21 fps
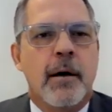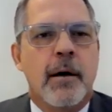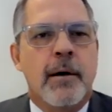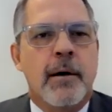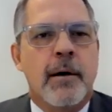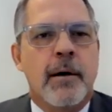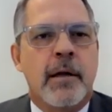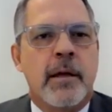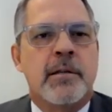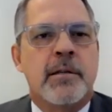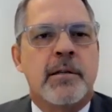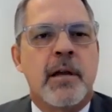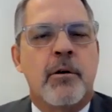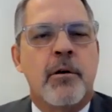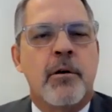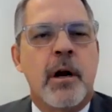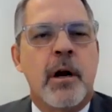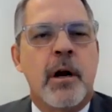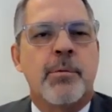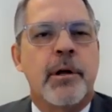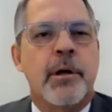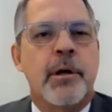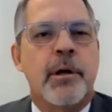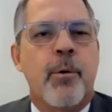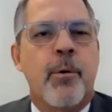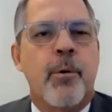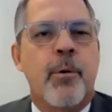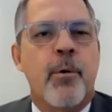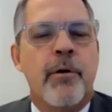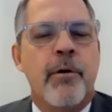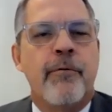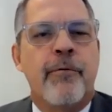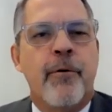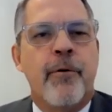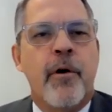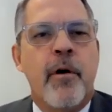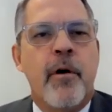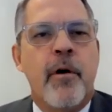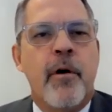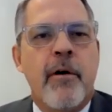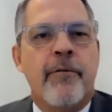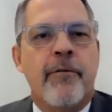it's incredibly important
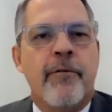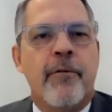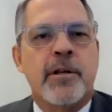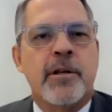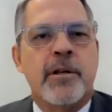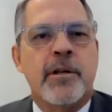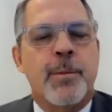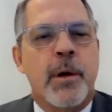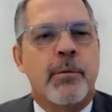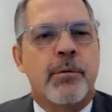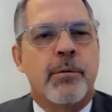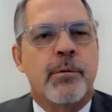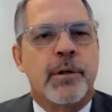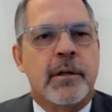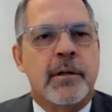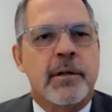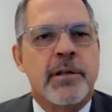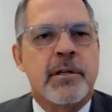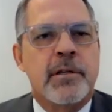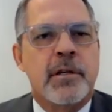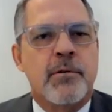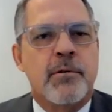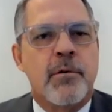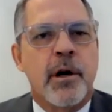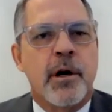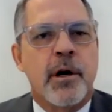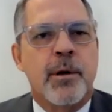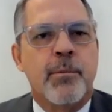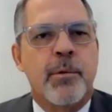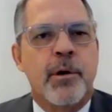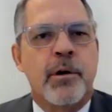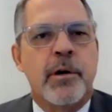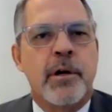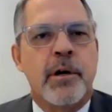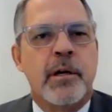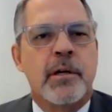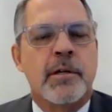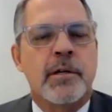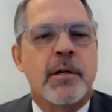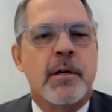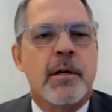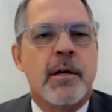for us to be able to listen to our
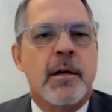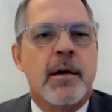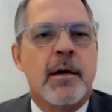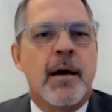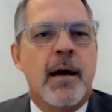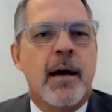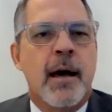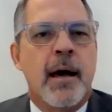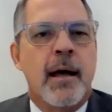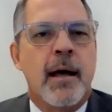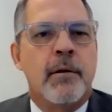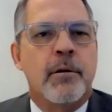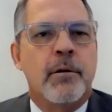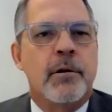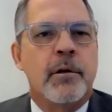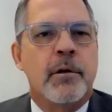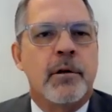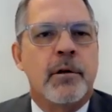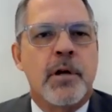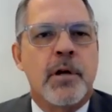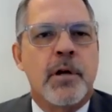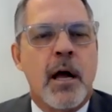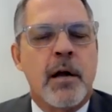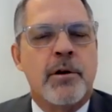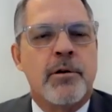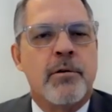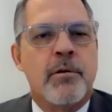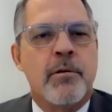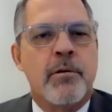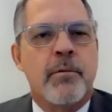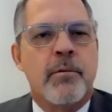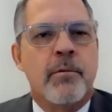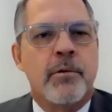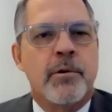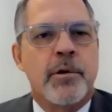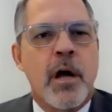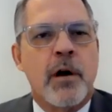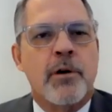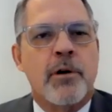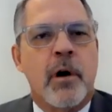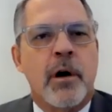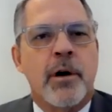communities, talk to
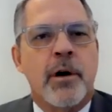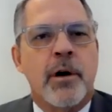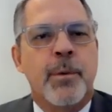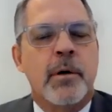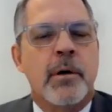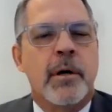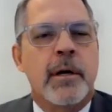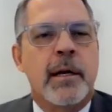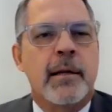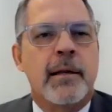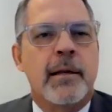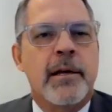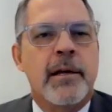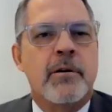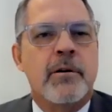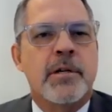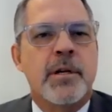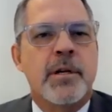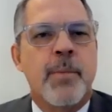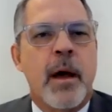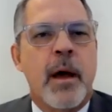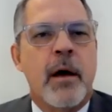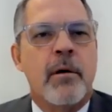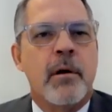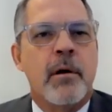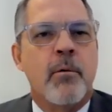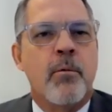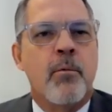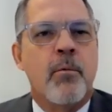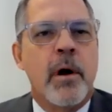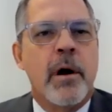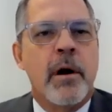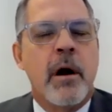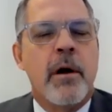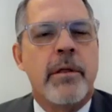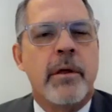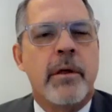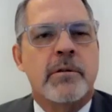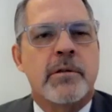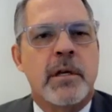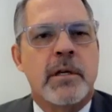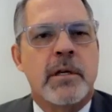our community leaders about what are
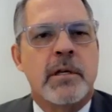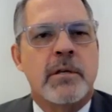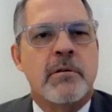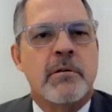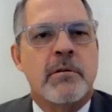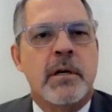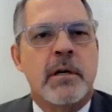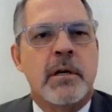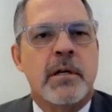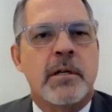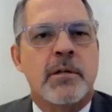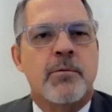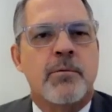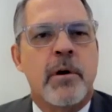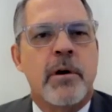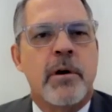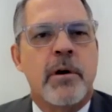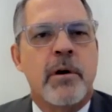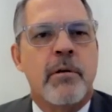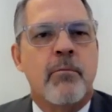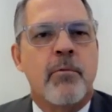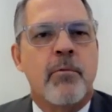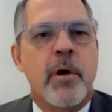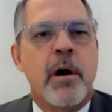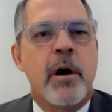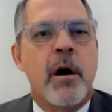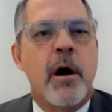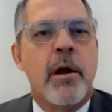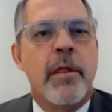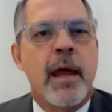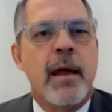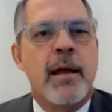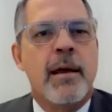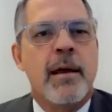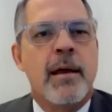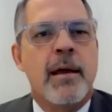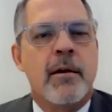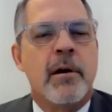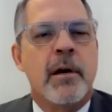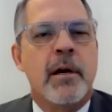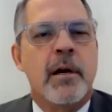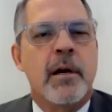those industry needs, what are they
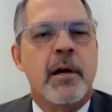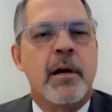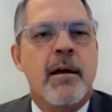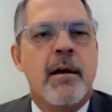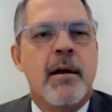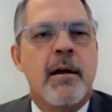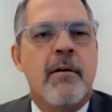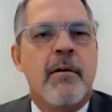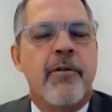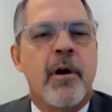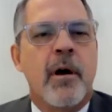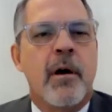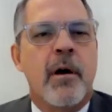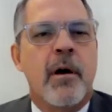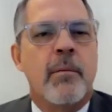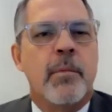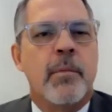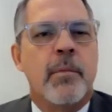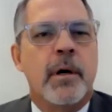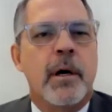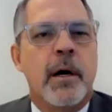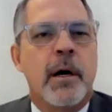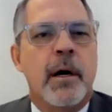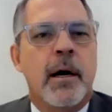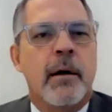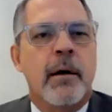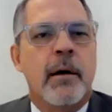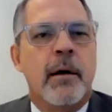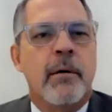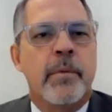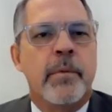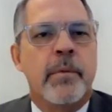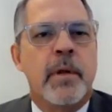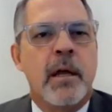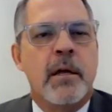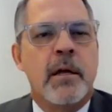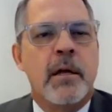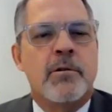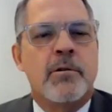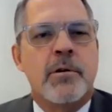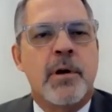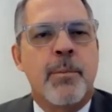hearing from the
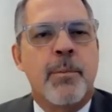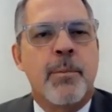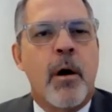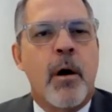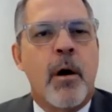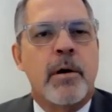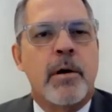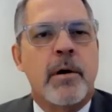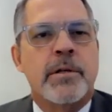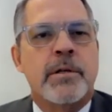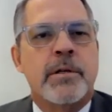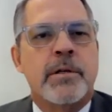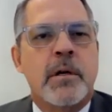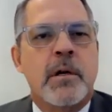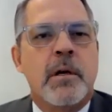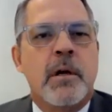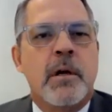industry partners